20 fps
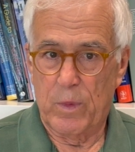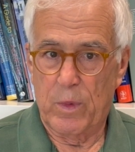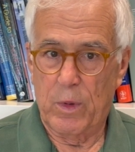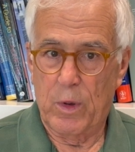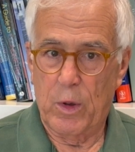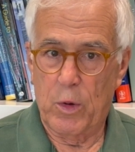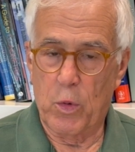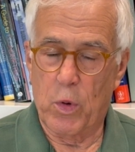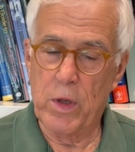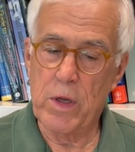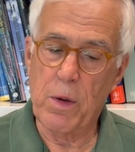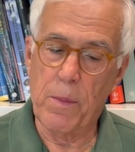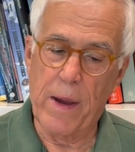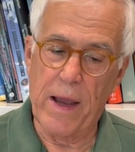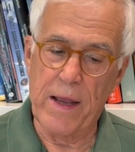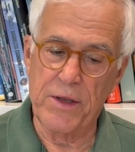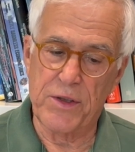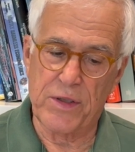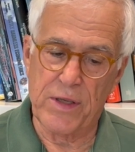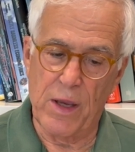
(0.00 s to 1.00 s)
Well, you
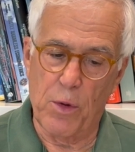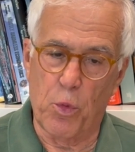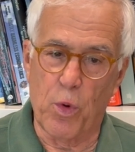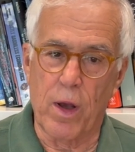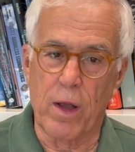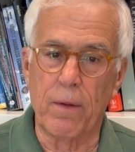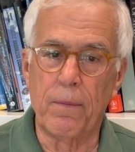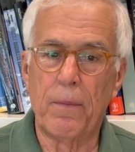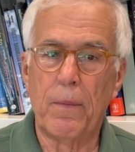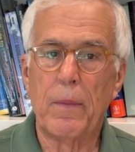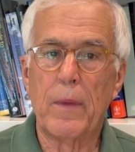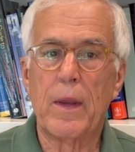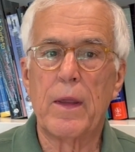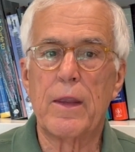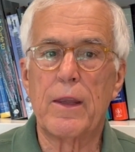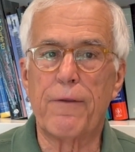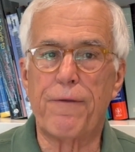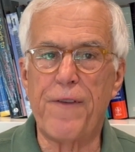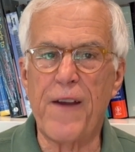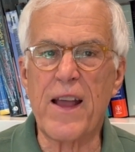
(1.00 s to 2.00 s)
might say, well,
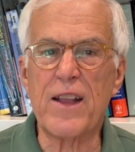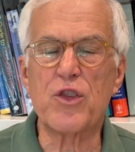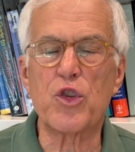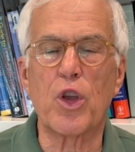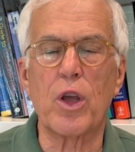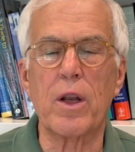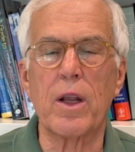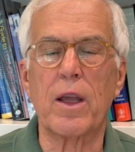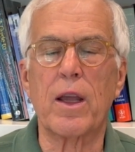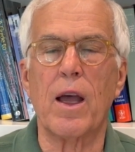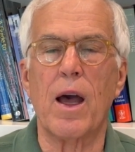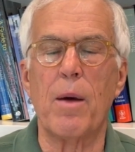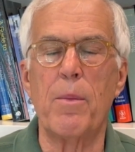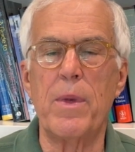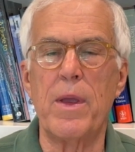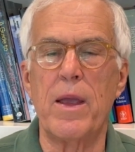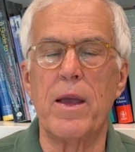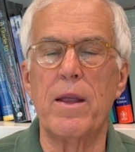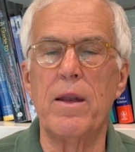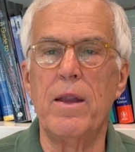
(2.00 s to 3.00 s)
the Fed's going to come
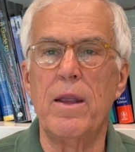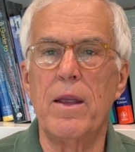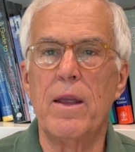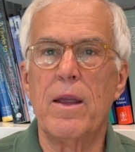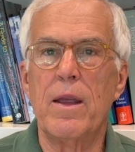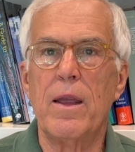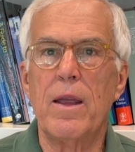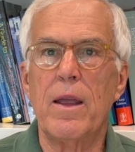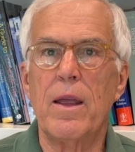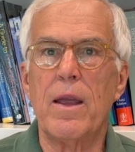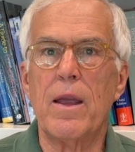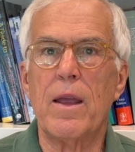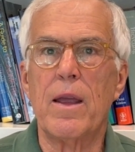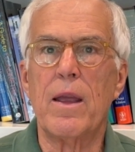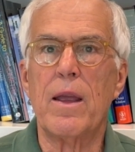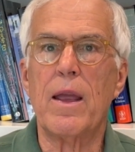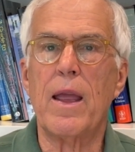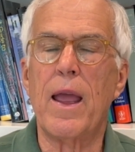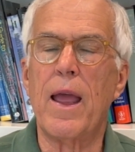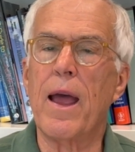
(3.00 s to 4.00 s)
in
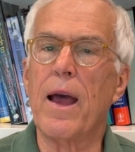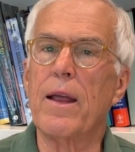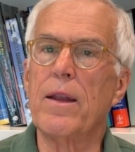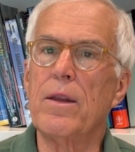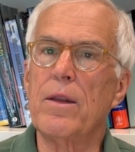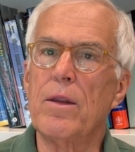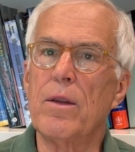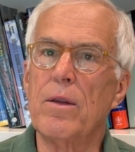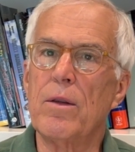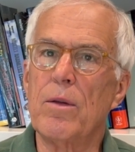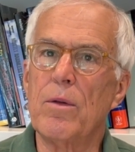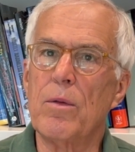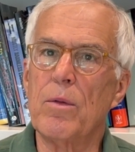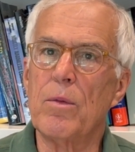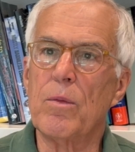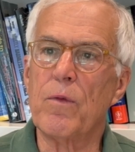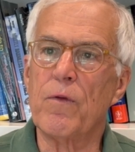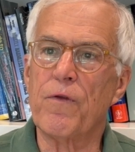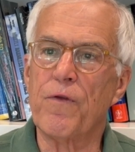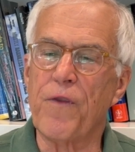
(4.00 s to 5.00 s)
and
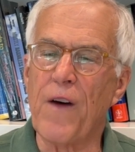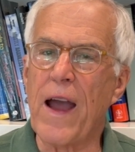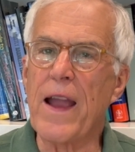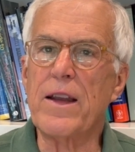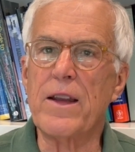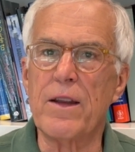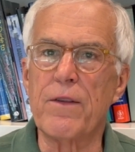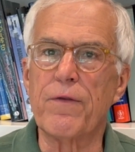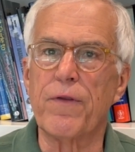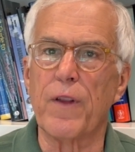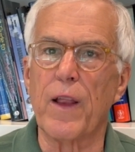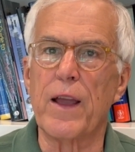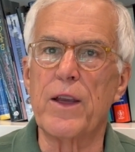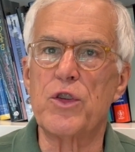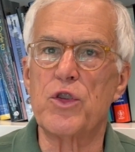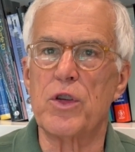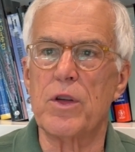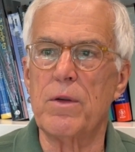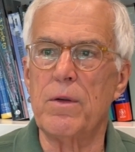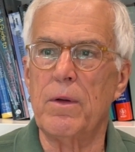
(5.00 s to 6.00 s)
fight
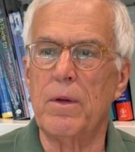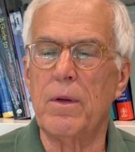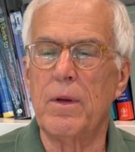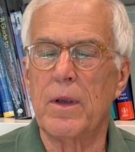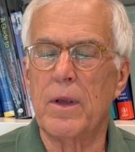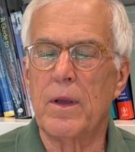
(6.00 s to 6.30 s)
inflation,